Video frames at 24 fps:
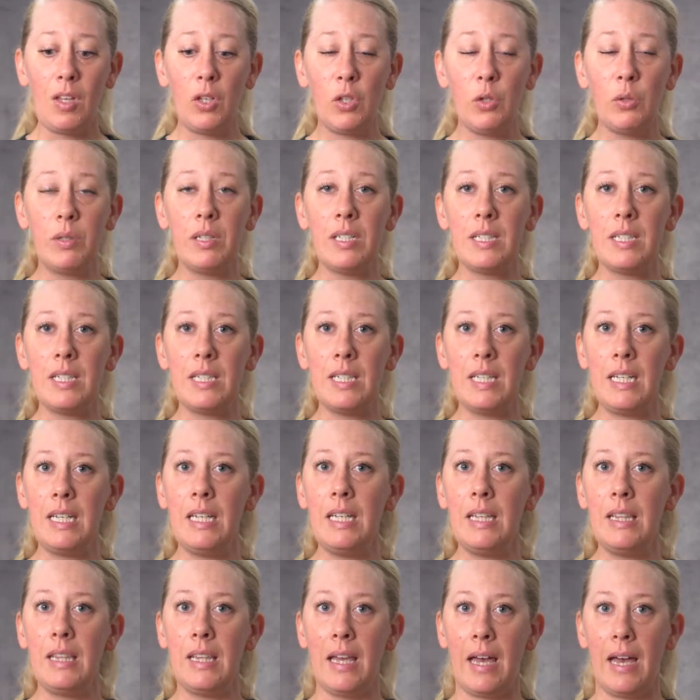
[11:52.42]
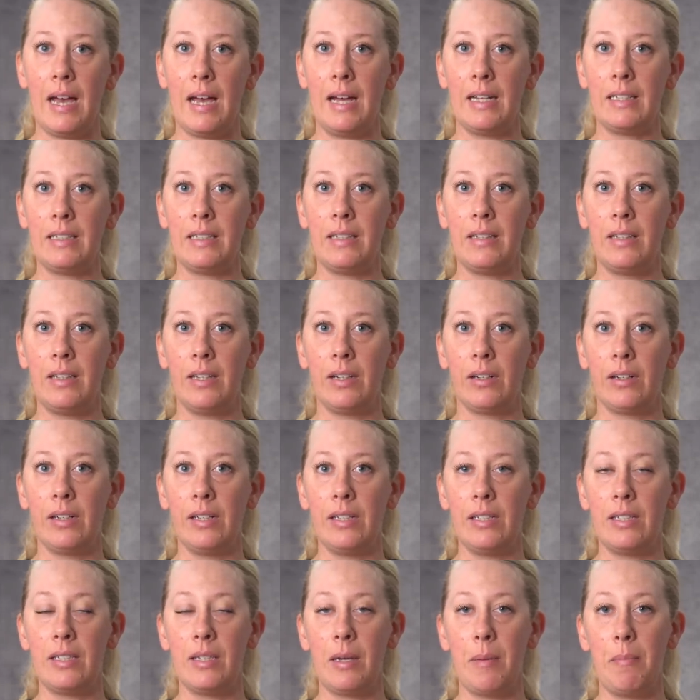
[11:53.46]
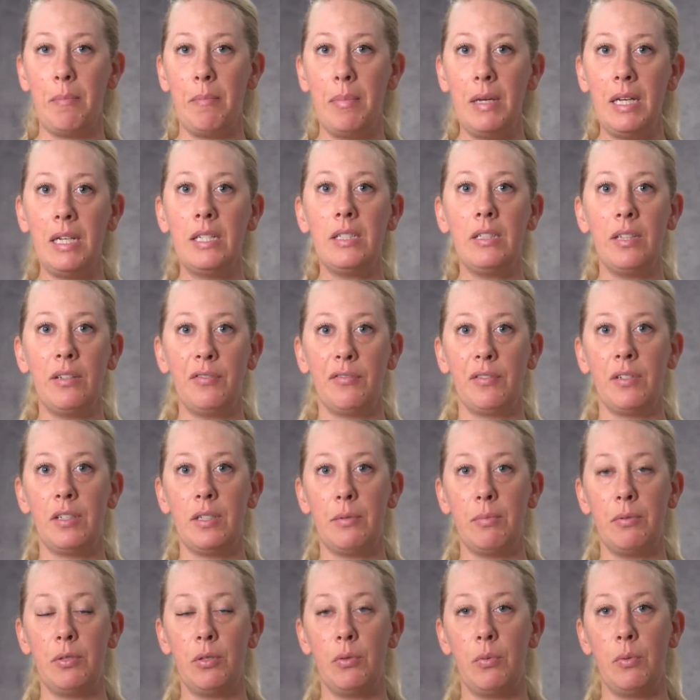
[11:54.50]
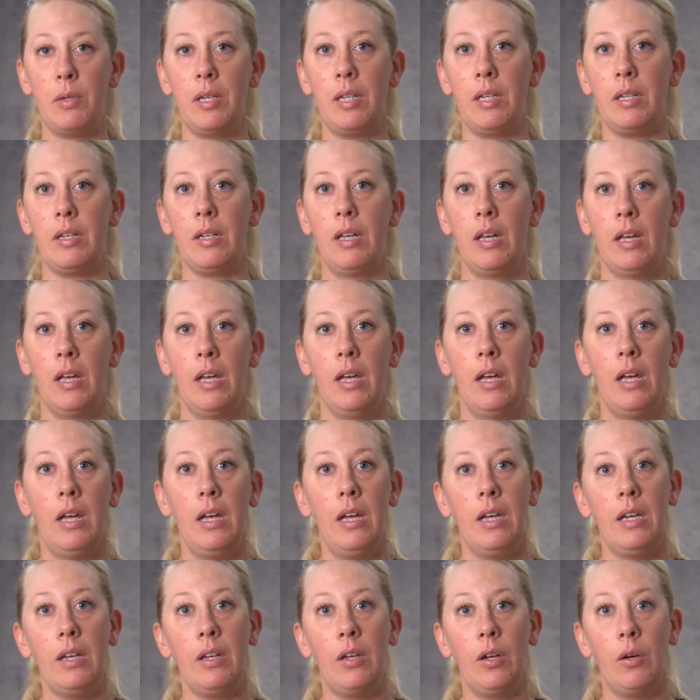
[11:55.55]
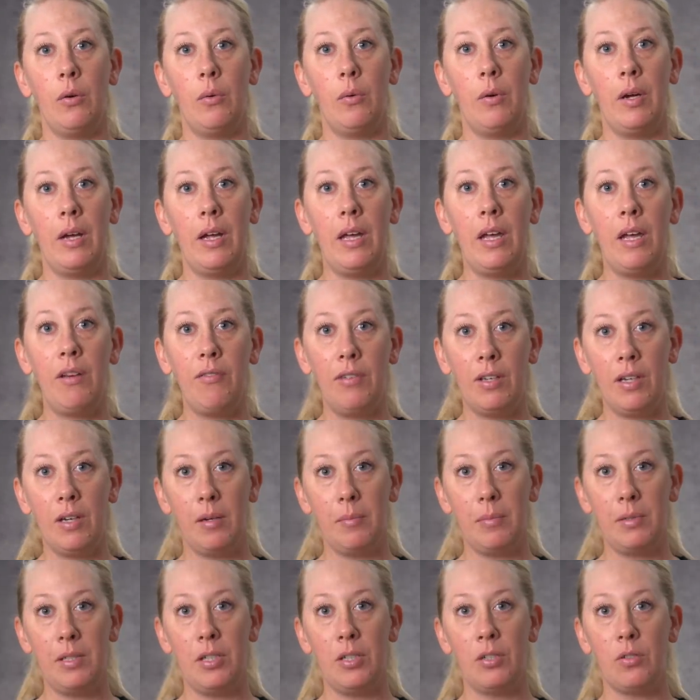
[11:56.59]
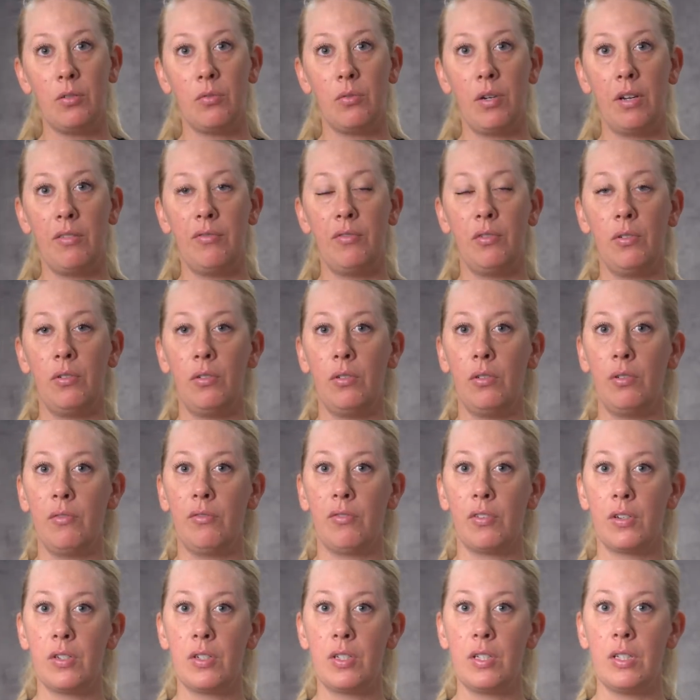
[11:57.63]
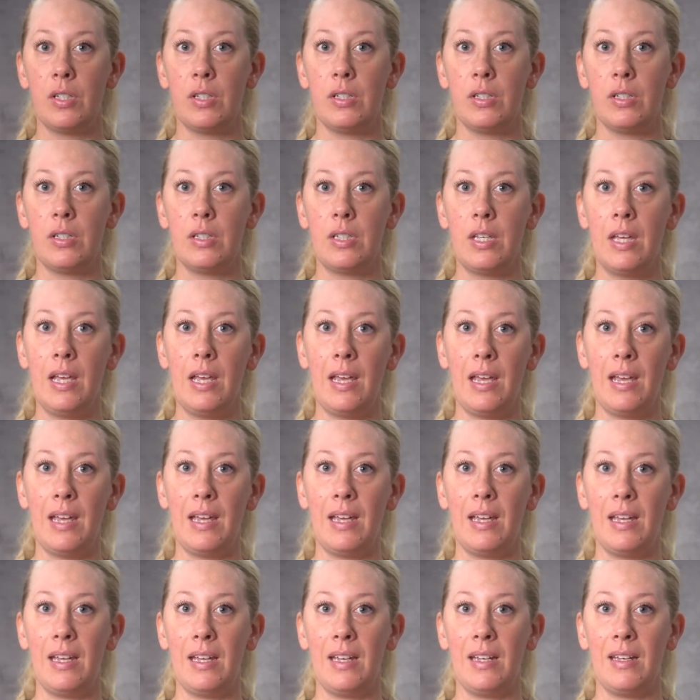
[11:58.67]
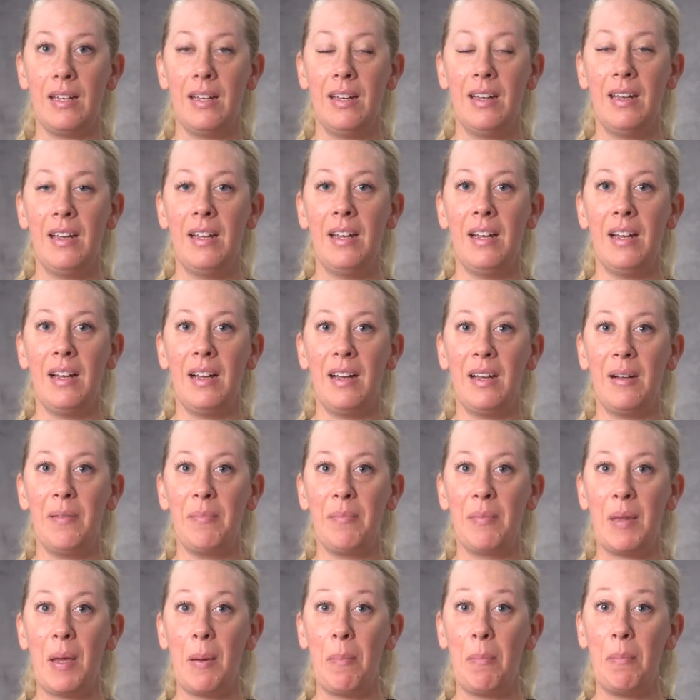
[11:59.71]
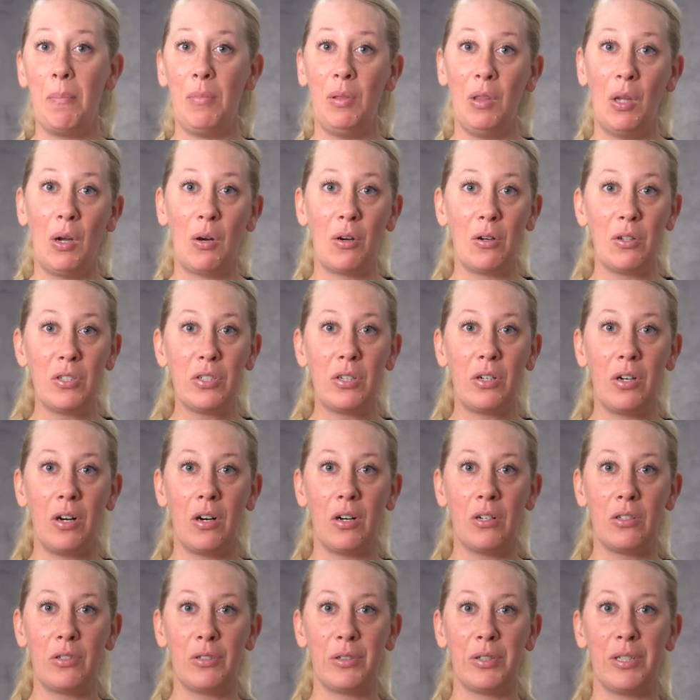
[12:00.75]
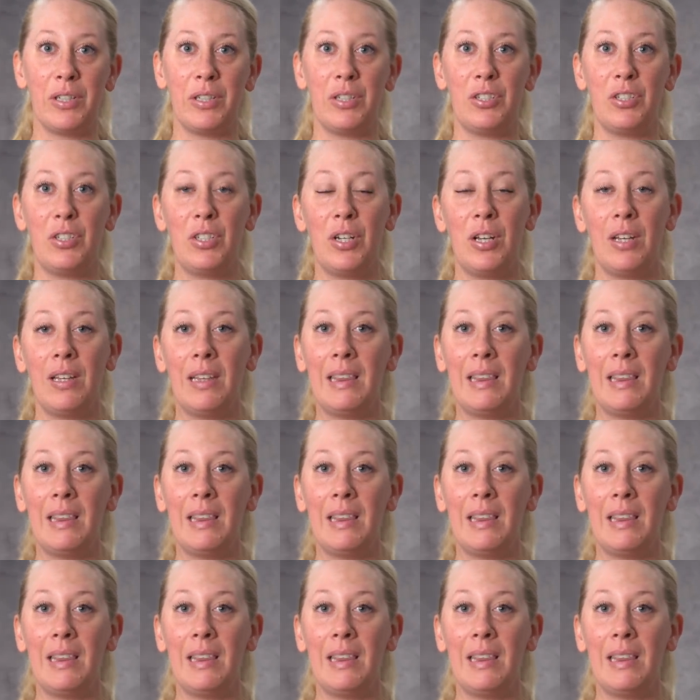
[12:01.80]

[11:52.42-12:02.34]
you can see that there is a big difference between you know, a heavy competition rifle versus a um, large cartridge,